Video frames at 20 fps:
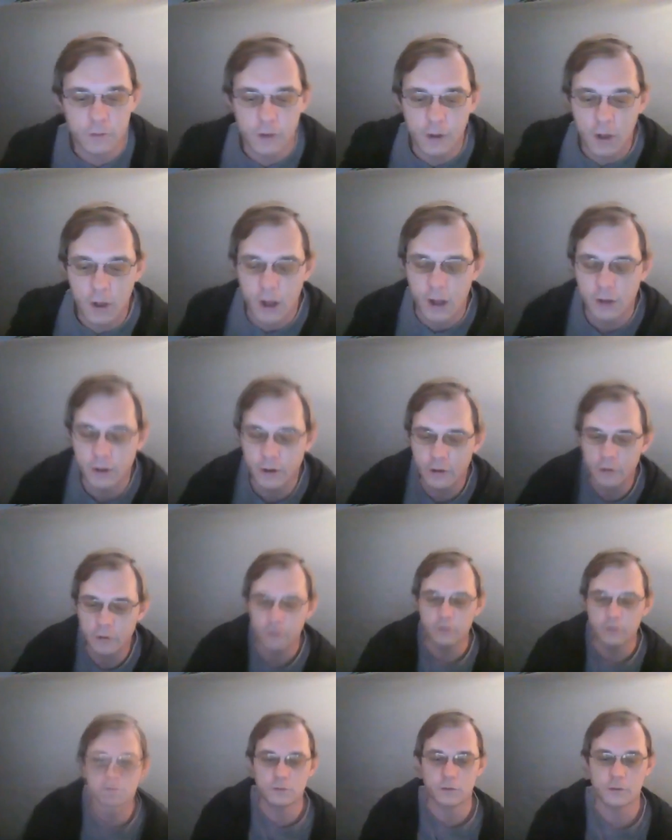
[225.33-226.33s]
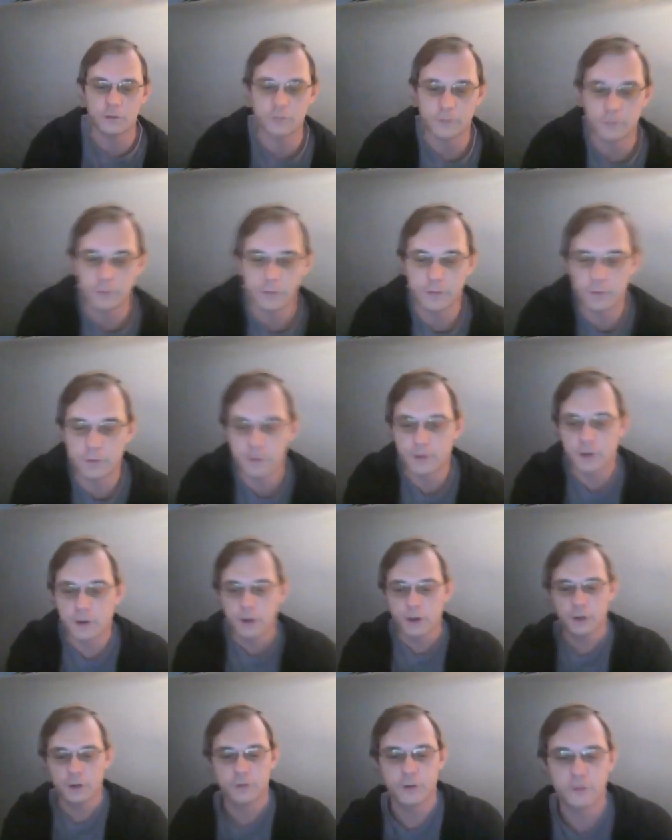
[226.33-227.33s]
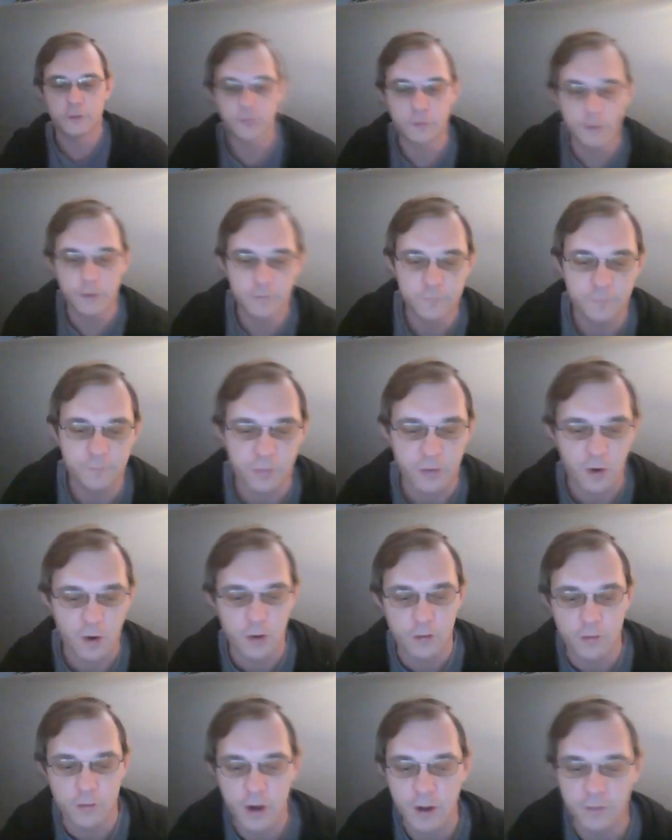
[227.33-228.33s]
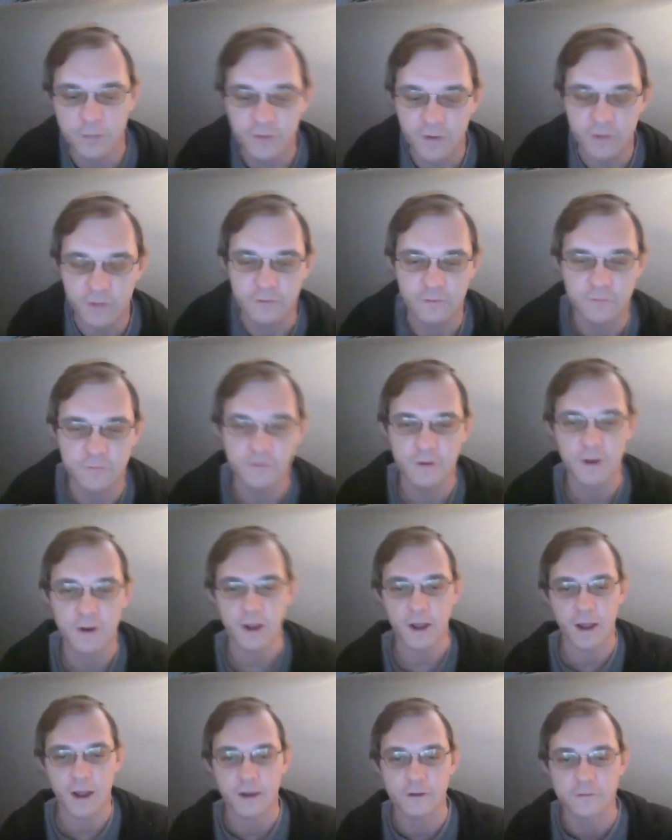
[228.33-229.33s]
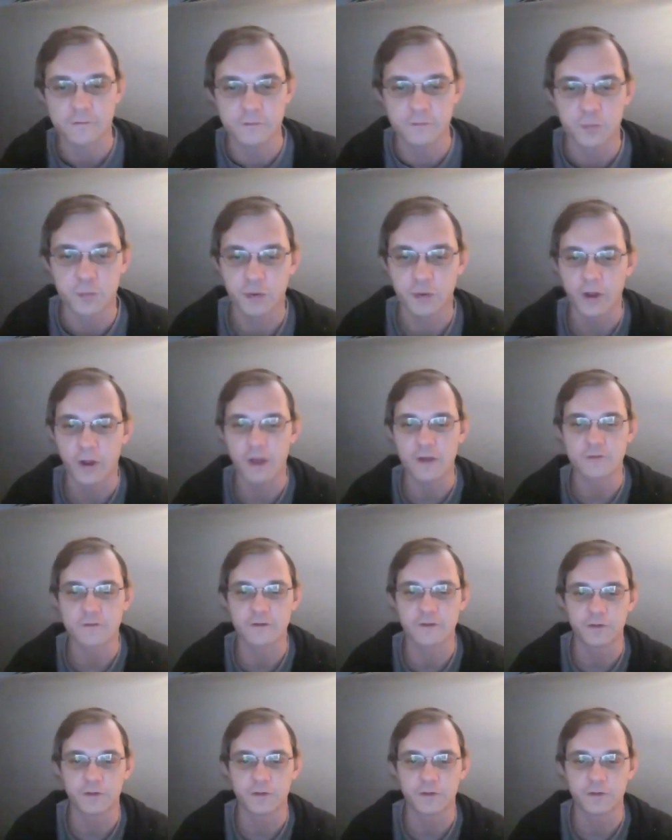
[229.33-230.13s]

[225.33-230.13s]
I know, you know, there's programs that the city has in place.